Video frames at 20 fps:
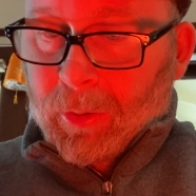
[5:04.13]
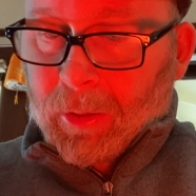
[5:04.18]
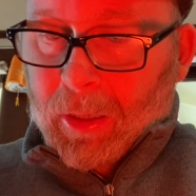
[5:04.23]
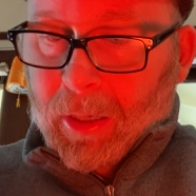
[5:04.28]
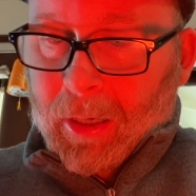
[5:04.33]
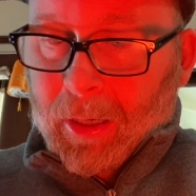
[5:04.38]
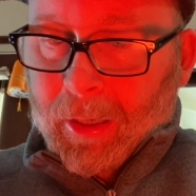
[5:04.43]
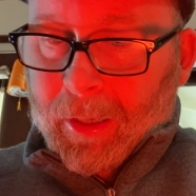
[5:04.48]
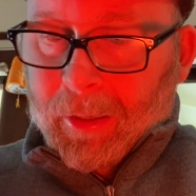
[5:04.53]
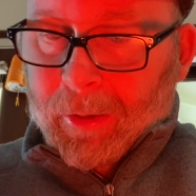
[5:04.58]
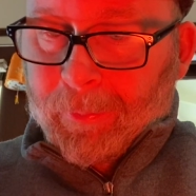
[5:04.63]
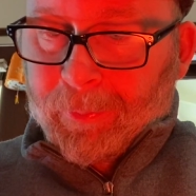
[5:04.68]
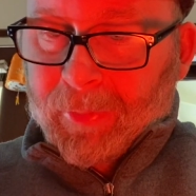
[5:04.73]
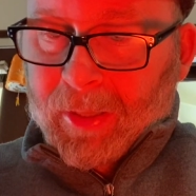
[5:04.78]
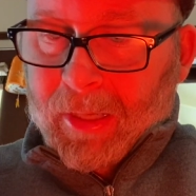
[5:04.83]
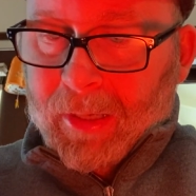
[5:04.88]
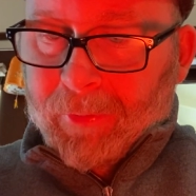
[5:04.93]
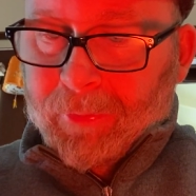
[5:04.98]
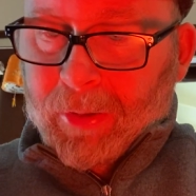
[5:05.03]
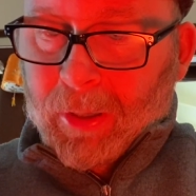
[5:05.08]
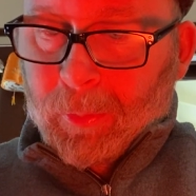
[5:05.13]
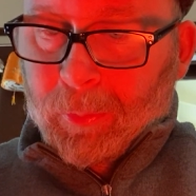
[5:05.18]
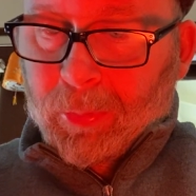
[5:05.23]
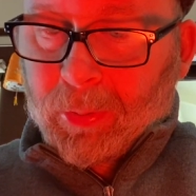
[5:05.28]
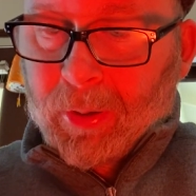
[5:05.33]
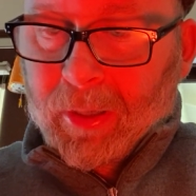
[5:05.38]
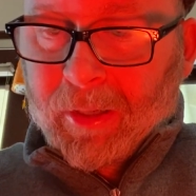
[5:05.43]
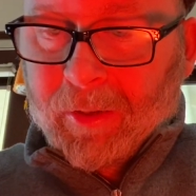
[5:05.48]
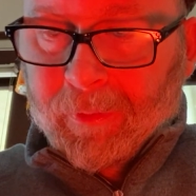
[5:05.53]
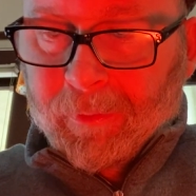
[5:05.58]
I. If thou
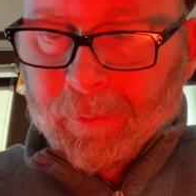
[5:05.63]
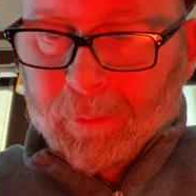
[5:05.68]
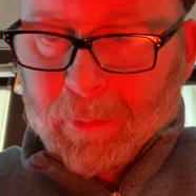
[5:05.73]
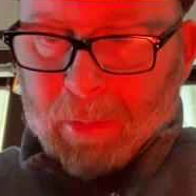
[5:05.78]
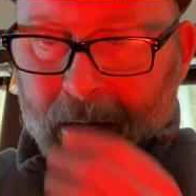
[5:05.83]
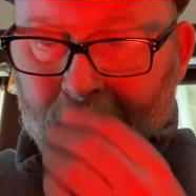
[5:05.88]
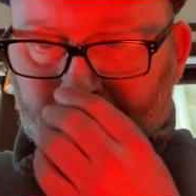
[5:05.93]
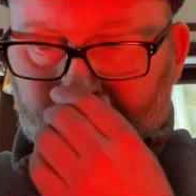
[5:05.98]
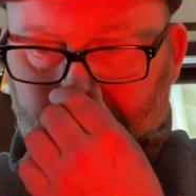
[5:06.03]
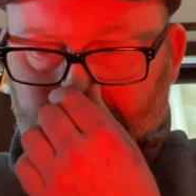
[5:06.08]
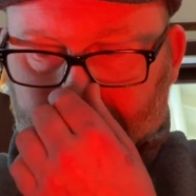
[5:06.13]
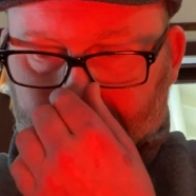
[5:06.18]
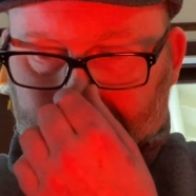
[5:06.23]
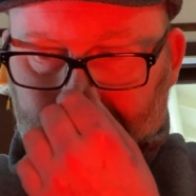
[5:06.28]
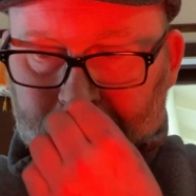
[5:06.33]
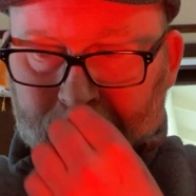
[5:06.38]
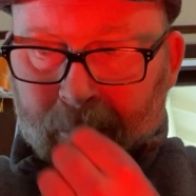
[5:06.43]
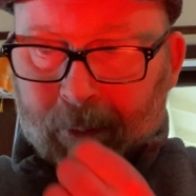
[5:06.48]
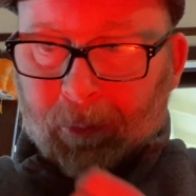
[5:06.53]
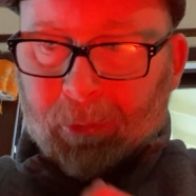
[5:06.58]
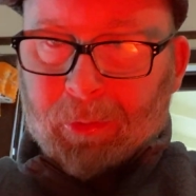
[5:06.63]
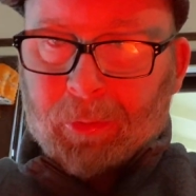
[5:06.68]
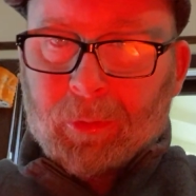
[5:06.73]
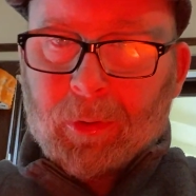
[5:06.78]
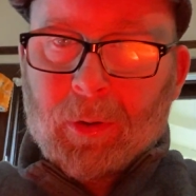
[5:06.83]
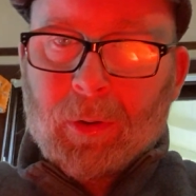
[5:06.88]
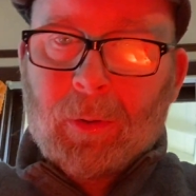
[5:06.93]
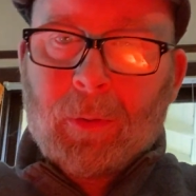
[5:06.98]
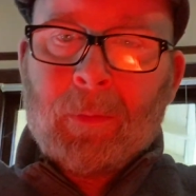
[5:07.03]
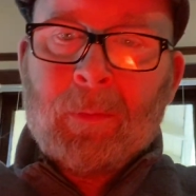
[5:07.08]
prate of mountains, let them
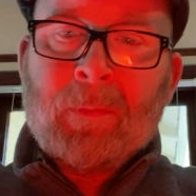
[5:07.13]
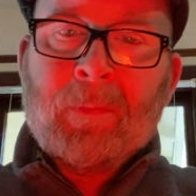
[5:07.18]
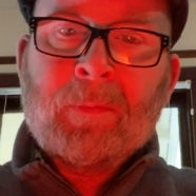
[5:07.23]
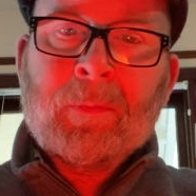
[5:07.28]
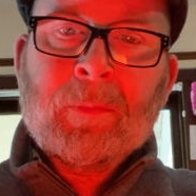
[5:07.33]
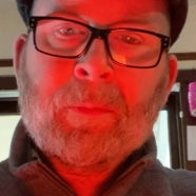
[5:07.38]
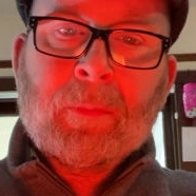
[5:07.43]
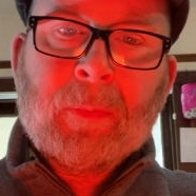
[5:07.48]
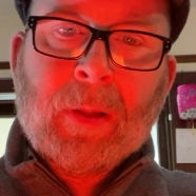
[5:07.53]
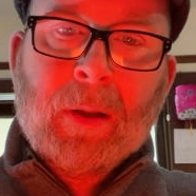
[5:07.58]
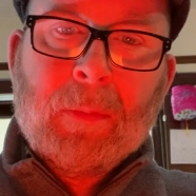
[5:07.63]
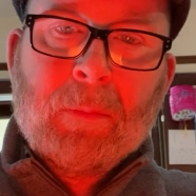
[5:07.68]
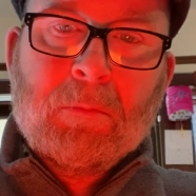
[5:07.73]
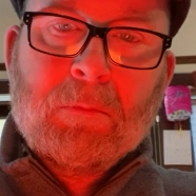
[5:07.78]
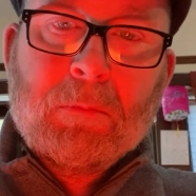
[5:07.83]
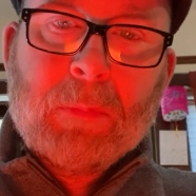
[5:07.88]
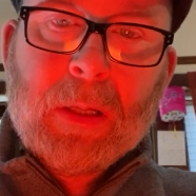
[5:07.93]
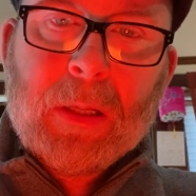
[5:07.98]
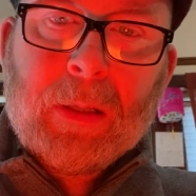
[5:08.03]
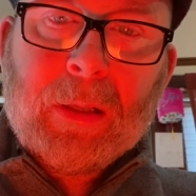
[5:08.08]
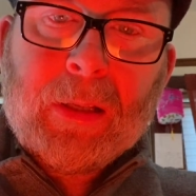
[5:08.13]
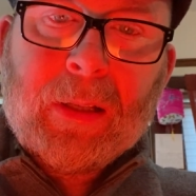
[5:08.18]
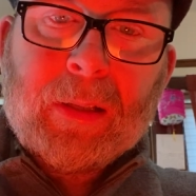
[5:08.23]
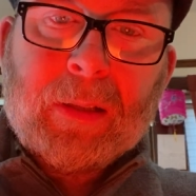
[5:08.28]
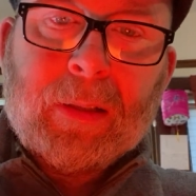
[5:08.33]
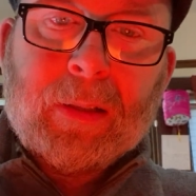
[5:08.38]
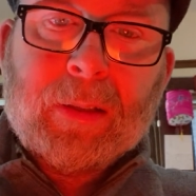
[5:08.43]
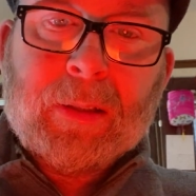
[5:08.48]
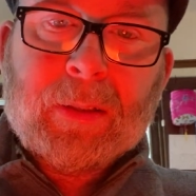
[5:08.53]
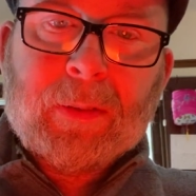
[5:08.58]
throw
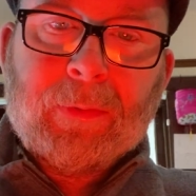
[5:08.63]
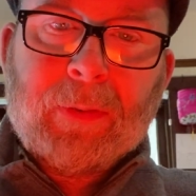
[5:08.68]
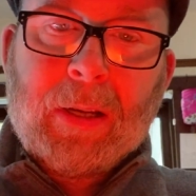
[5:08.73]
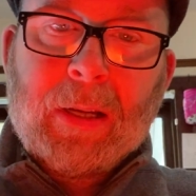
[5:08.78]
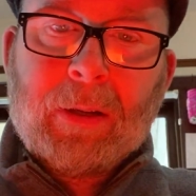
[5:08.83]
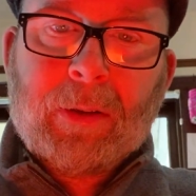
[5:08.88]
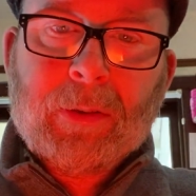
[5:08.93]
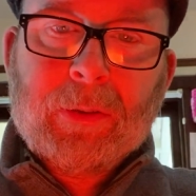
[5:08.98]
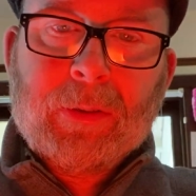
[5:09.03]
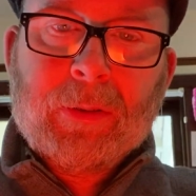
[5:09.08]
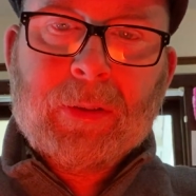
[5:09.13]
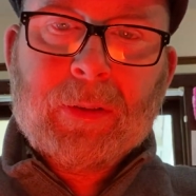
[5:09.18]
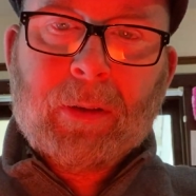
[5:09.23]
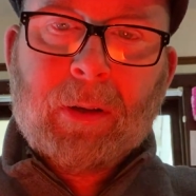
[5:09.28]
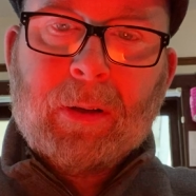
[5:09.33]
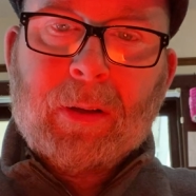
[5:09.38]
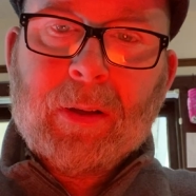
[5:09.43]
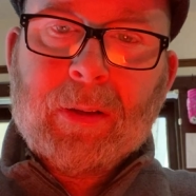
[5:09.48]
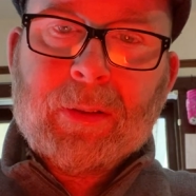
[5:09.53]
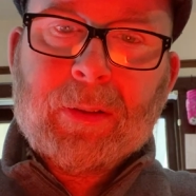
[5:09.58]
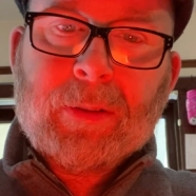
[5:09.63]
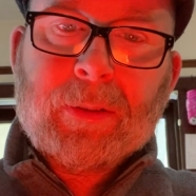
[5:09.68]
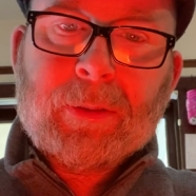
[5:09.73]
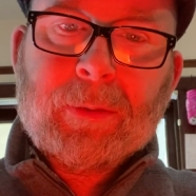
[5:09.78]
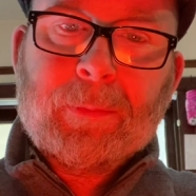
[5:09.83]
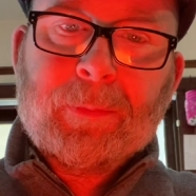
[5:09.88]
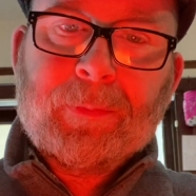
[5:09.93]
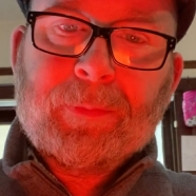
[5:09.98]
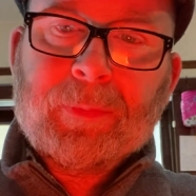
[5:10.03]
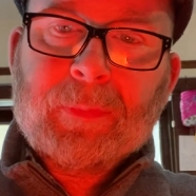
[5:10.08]
millions of acres on us.
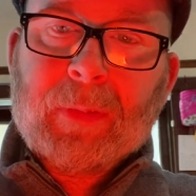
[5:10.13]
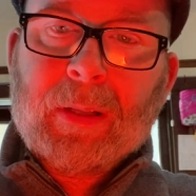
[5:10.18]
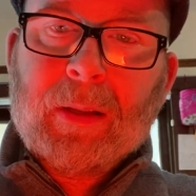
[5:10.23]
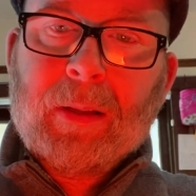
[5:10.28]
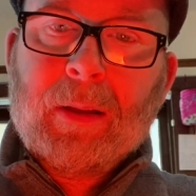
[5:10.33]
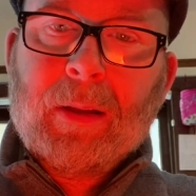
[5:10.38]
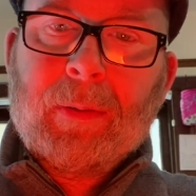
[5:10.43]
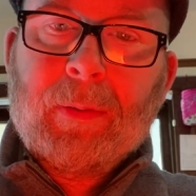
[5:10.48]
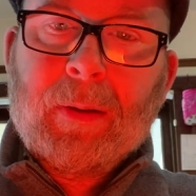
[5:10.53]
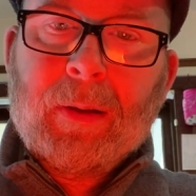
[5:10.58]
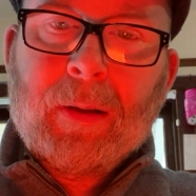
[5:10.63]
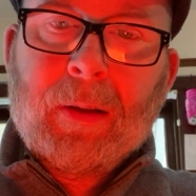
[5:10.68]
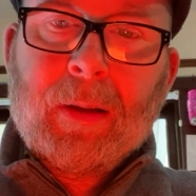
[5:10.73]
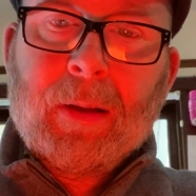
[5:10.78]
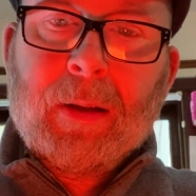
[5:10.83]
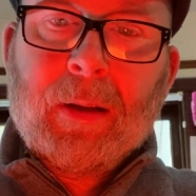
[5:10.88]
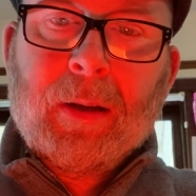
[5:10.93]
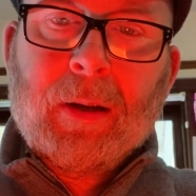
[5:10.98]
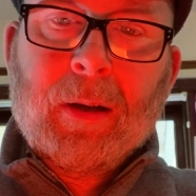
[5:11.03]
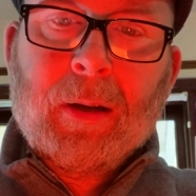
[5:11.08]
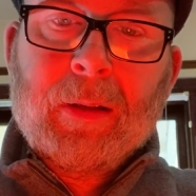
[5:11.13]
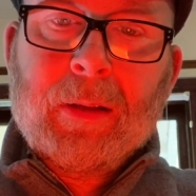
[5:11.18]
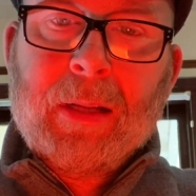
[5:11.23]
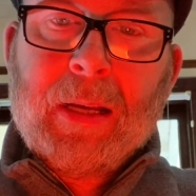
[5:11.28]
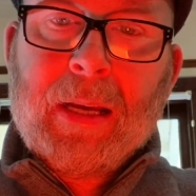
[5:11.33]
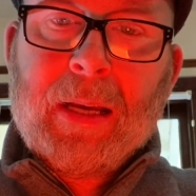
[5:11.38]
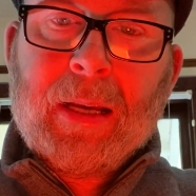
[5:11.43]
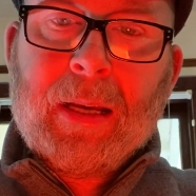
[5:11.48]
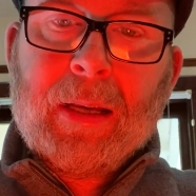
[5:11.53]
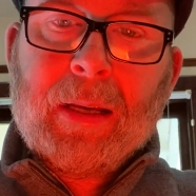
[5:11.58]

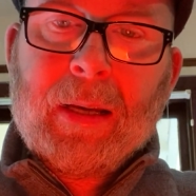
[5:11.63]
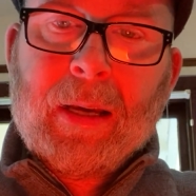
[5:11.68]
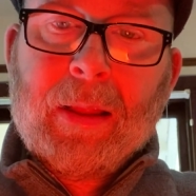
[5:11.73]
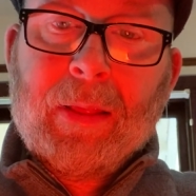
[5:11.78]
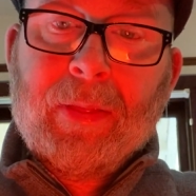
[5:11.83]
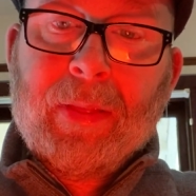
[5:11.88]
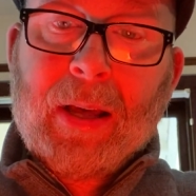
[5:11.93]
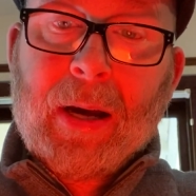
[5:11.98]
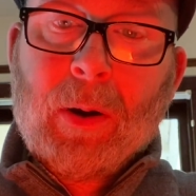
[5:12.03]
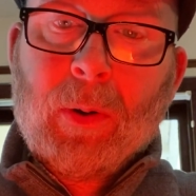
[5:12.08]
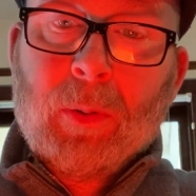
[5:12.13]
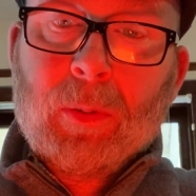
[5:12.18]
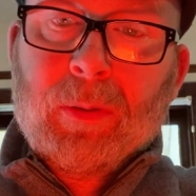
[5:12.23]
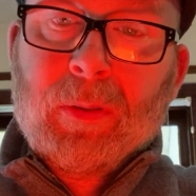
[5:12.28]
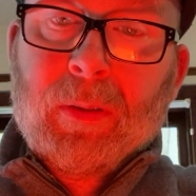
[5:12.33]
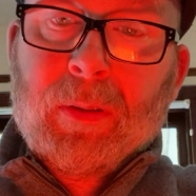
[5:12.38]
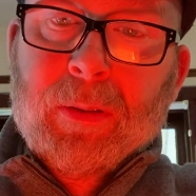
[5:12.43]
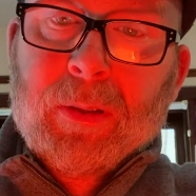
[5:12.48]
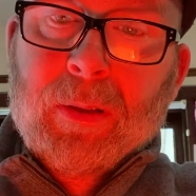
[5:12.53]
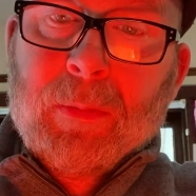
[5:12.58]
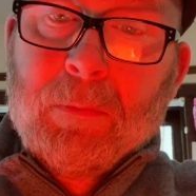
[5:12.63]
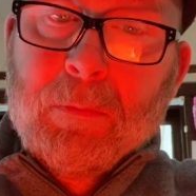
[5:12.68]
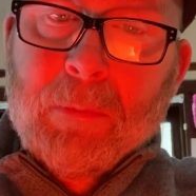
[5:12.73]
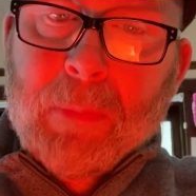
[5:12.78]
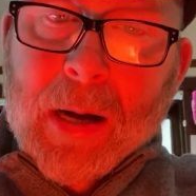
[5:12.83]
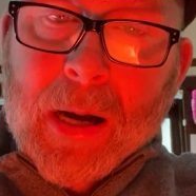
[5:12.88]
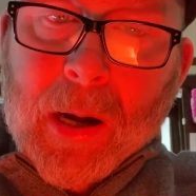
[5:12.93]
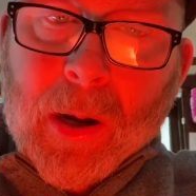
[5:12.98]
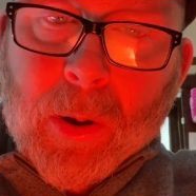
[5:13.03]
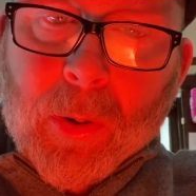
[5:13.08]
Nay, and thou'lt
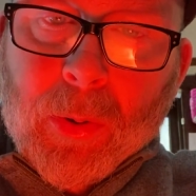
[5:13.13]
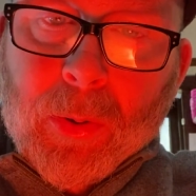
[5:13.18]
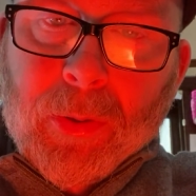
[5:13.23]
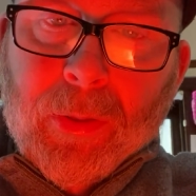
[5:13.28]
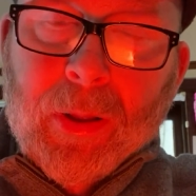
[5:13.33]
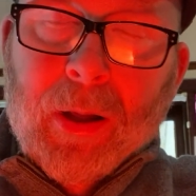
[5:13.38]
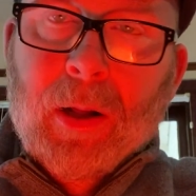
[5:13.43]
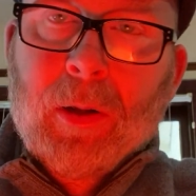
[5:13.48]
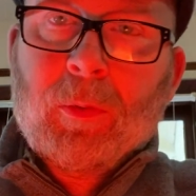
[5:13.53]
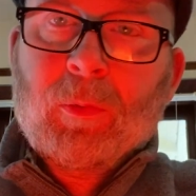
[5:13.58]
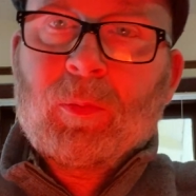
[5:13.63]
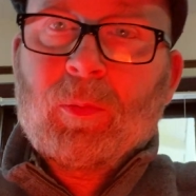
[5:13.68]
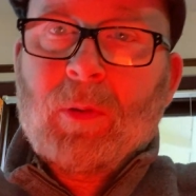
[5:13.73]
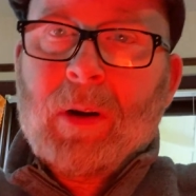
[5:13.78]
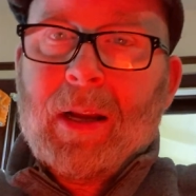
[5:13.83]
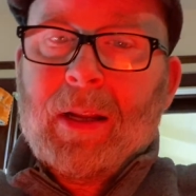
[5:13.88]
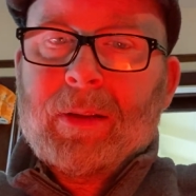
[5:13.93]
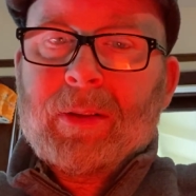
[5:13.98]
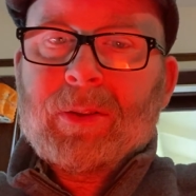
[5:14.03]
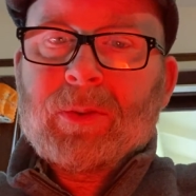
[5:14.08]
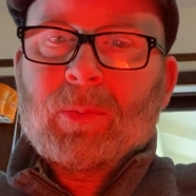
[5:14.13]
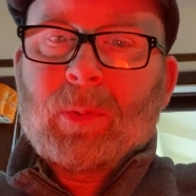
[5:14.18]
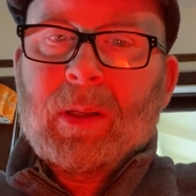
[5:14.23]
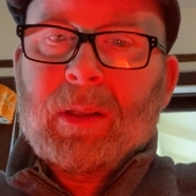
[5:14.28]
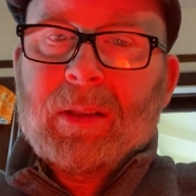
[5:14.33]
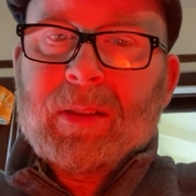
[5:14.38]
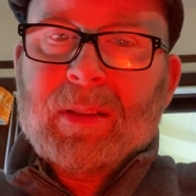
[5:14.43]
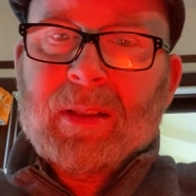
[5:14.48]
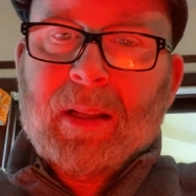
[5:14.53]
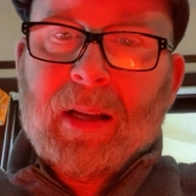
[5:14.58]
mouth, I'll rant as well
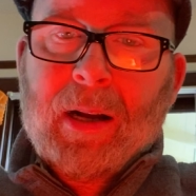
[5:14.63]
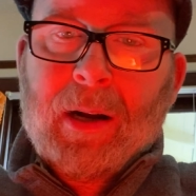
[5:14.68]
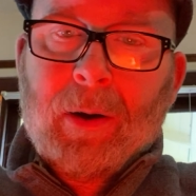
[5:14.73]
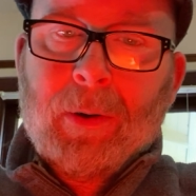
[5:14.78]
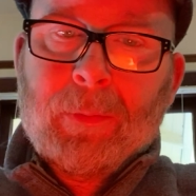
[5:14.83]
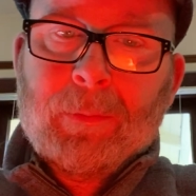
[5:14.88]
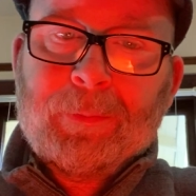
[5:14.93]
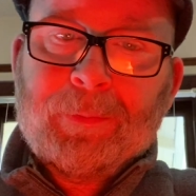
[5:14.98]
as thou.